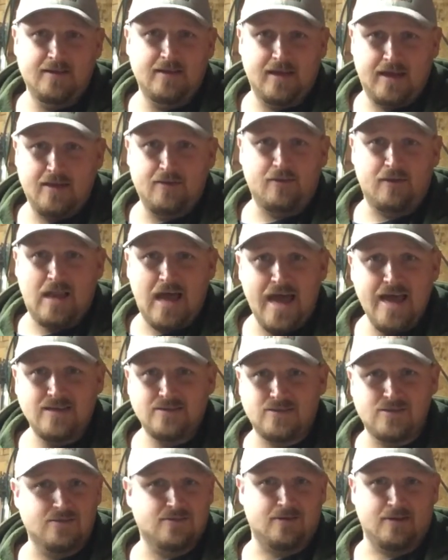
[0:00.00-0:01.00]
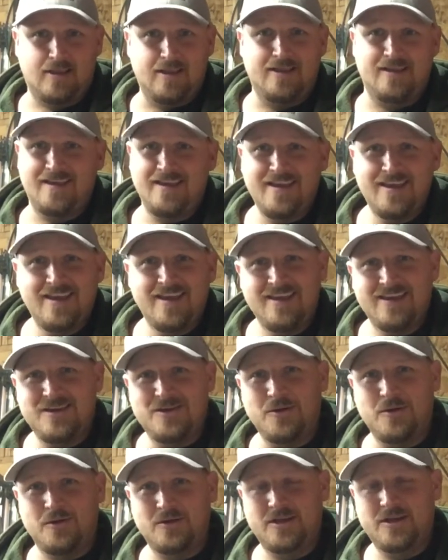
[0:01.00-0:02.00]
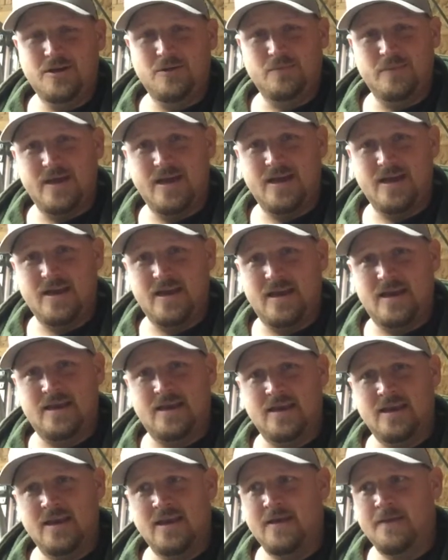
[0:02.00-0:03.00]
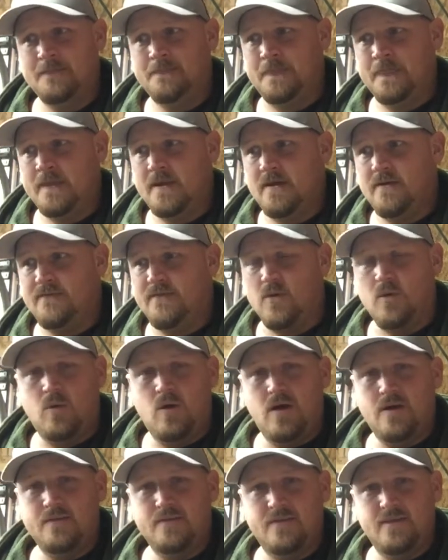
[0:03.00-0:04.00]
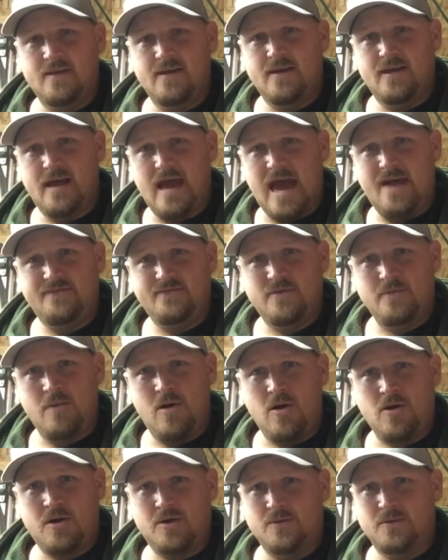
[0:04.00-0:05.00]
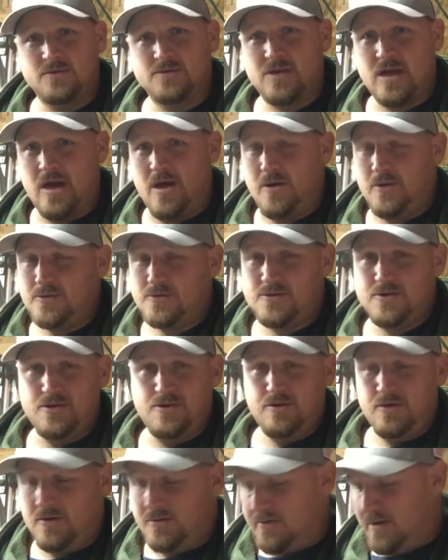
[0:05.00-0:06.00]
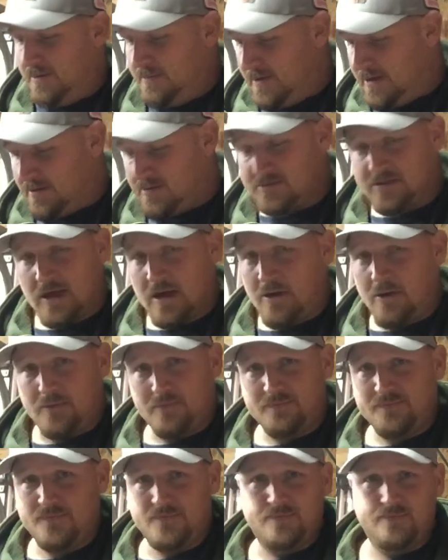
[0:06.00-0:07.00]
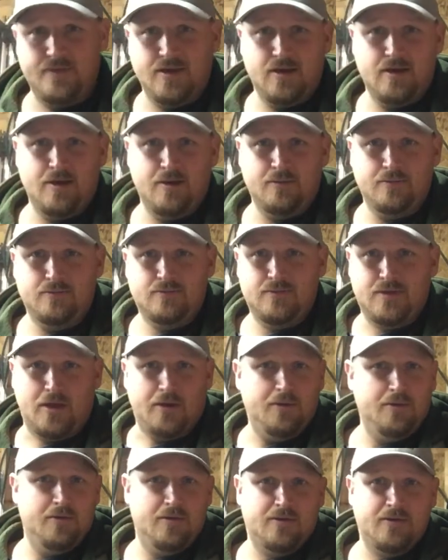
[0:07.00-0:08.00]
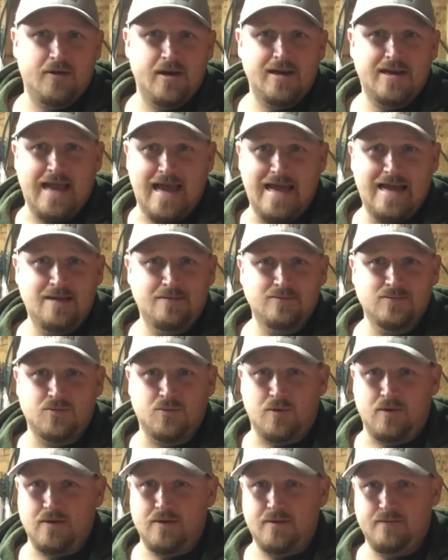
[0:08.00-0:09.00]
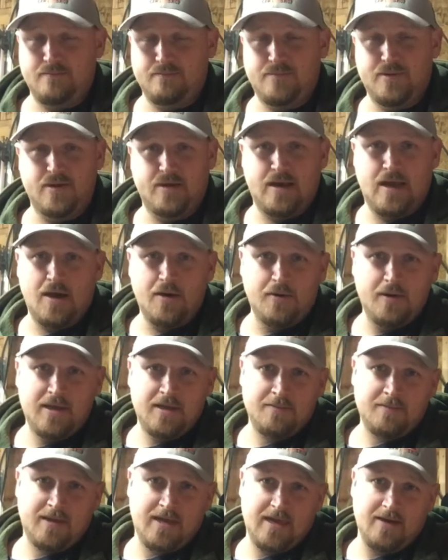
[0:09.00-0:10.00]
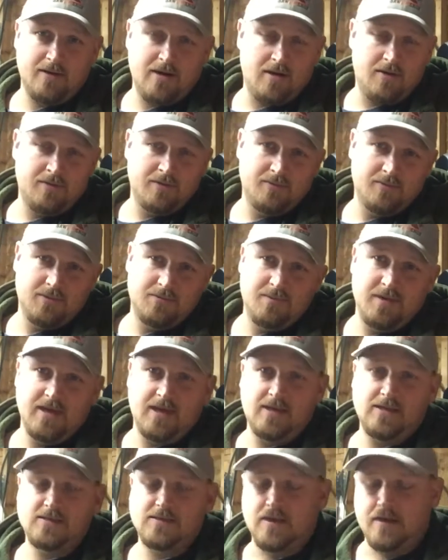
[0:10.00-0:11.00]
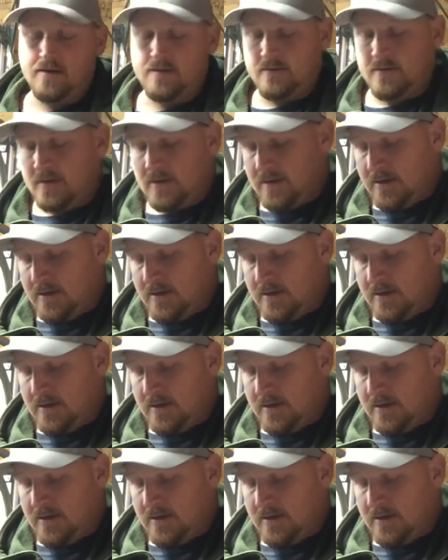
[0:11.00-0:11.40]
it'll last just a little bit, and for what the aftermarket ones cost, you could rebuild a saw 2 to 3 times what putting an OEM kit on it would be. So